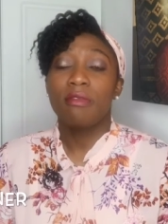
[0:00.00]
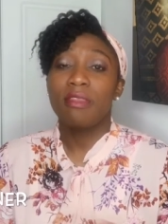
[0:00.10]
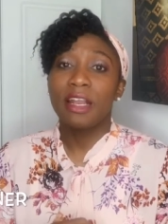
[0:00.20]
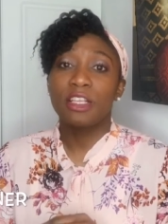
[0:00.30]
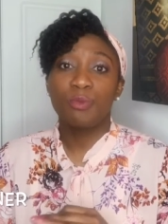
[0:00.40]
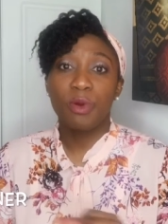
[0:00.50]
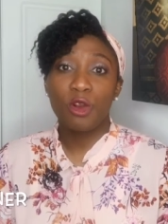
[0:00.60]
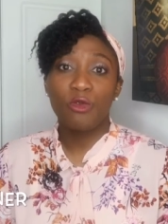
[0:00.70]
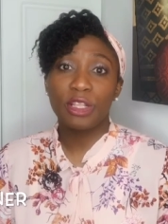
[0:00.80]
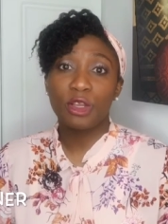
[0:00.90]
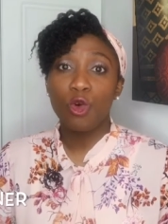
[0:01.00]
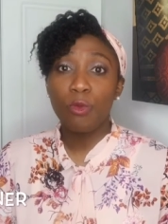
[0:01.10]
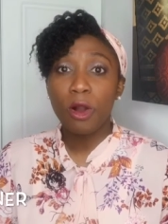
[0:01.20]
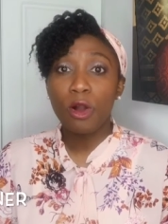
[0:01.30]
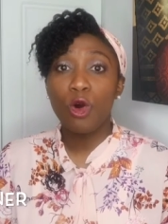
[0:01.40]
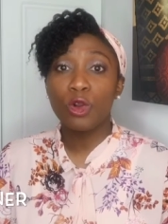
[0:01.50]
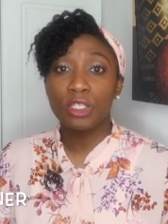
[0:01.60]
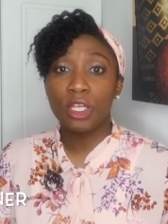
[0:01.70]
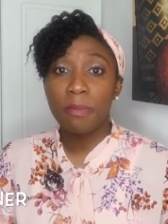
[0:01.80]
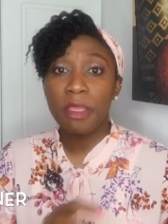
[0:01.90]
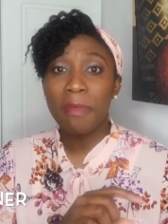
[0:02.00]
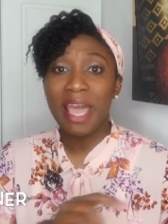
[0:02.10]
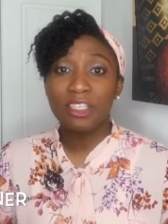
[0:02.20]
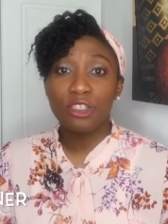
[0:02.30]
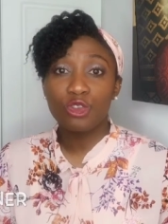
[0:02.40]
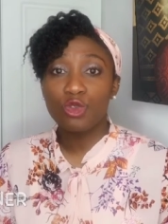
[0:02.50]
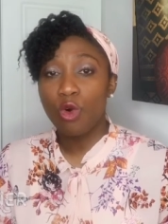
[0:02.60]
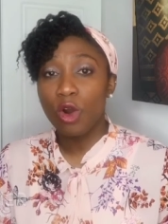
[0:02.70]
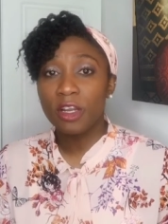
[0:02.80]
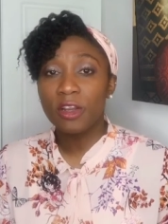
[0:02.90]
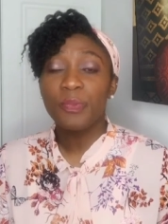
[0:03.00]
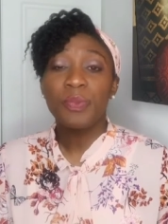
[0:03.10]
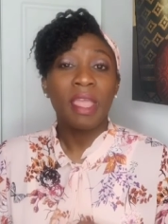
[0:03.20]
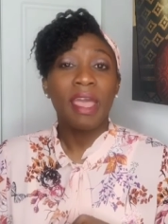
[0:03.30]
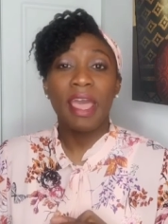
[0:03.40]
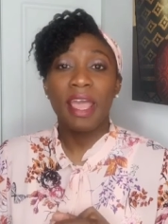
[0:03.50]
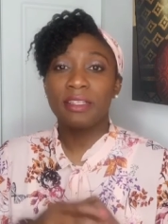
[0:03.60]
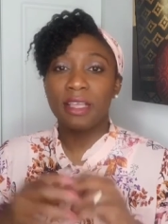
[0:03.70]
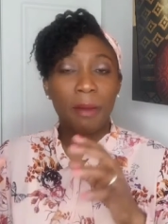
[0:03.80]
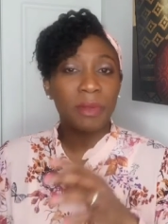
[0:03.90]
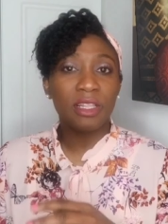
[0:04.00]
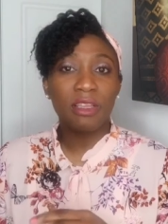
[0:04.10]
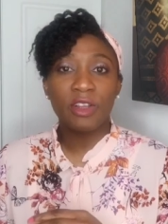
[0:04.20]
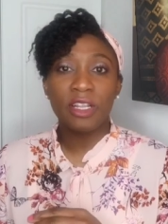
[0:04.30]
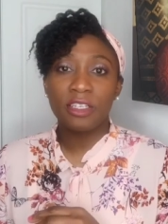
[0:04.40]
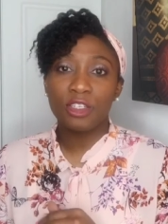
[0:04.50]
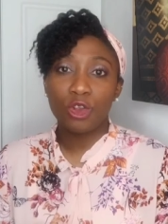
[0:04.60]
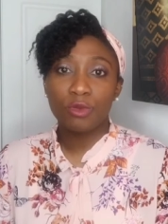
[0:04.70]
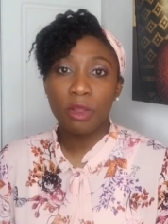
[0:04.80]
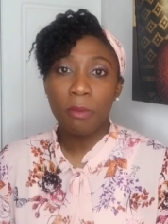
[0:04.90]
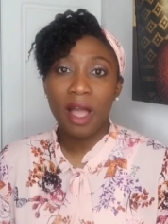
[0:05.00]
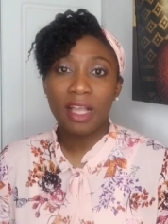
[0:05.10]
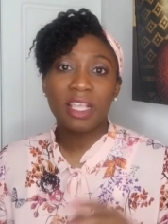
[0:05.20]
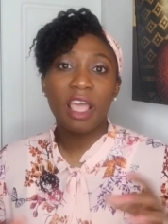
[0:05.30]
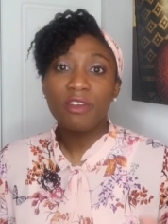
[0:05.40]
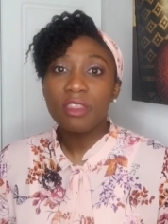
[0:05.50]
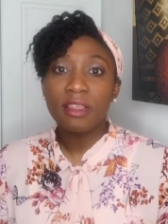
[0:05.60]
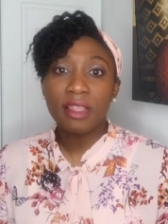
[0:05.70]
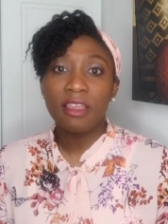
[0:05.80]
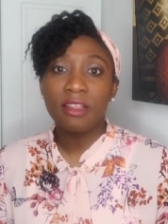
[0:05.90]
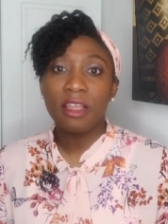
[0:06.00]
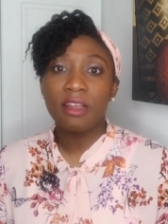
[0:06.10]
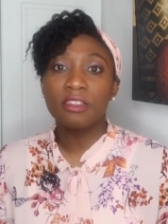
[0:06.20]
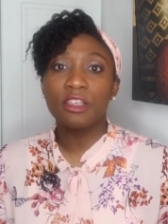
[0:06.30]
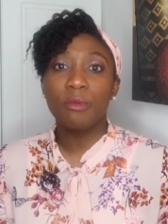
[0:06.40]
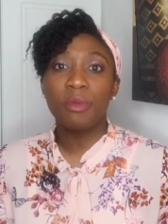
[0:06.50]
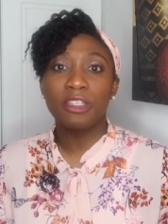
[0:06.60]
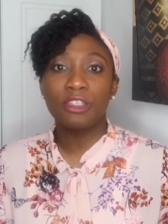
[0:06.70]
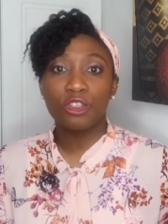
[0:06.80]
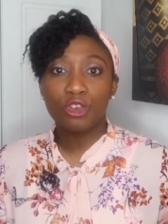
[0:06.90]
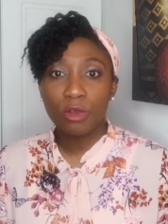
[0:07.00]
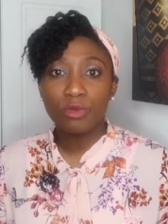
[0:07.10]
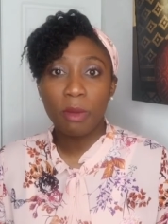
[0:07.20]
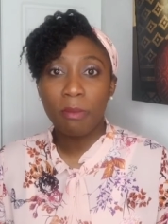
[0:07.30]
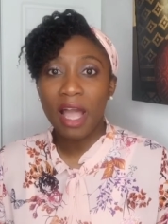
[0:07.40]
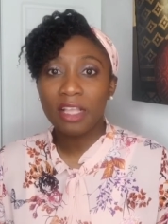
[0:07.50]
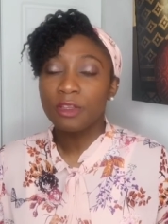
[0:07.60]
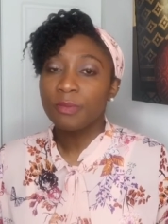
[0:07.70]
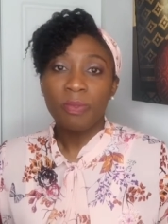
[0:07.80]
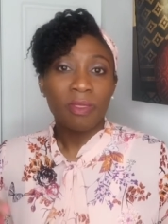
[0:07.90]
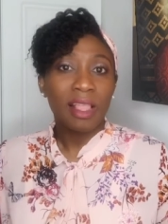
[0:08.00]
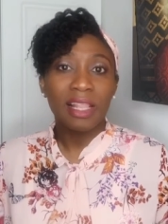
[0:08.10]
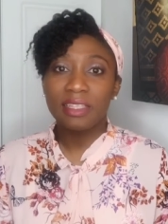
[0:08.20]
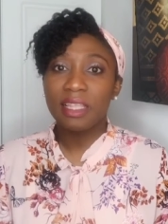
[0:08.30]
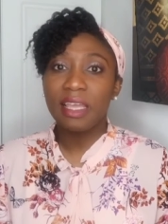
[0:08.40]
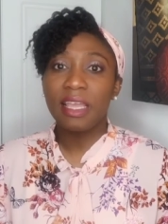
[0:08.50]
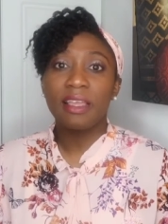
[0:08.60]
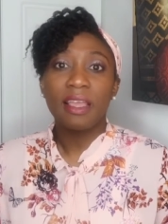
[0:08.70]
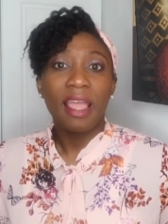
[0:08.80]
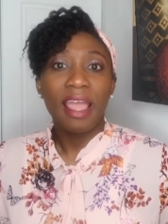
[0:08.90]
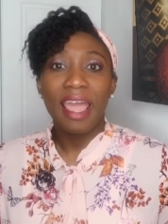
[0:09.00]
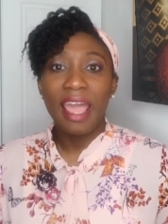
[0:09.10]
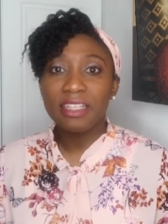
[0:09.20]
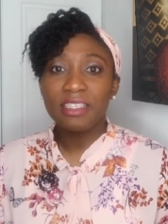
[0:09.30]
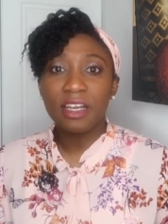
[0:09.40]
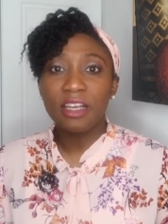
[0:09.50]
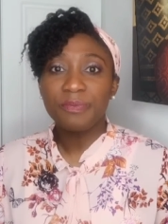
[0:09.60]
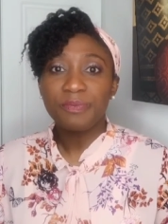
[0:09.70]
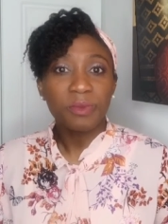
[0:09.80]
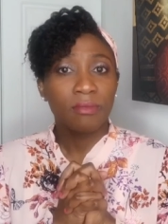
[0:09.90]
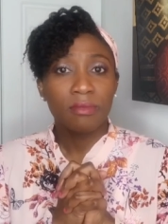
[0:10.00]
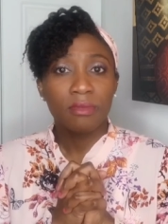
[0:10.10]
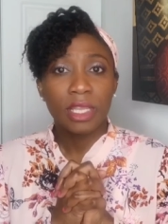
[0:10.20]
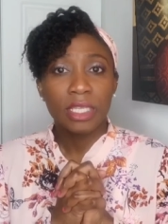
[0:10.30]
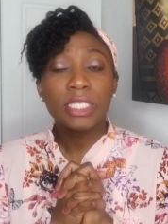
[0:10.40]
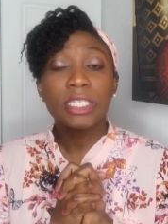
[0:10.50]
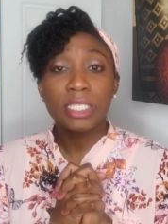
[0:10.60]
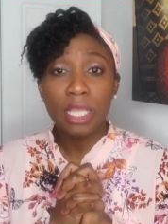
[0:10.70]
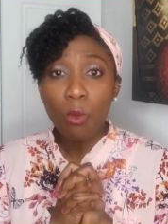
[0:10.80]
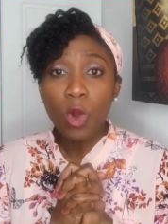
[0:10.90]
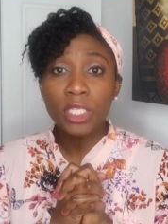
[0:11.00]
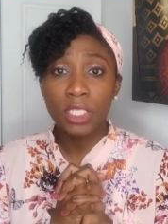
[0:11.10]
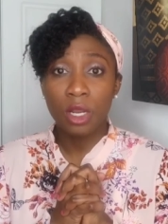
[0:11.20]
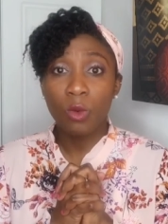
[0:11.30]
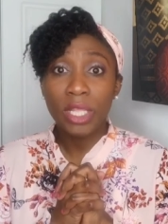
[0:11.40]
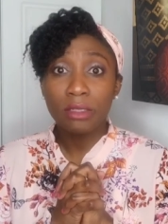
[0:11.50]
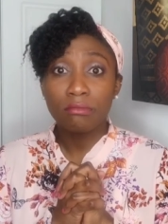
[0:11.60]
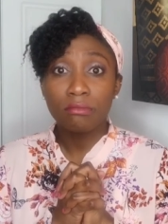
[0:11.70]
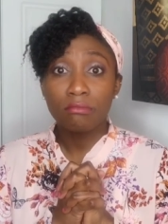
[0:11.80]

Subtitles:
That is perfect. The coupon code is going to be Maxinescorner. And I'm going to leave it in the description box. Everything that you need is going to be in the description box. Click the link, enter. Someone is going to win.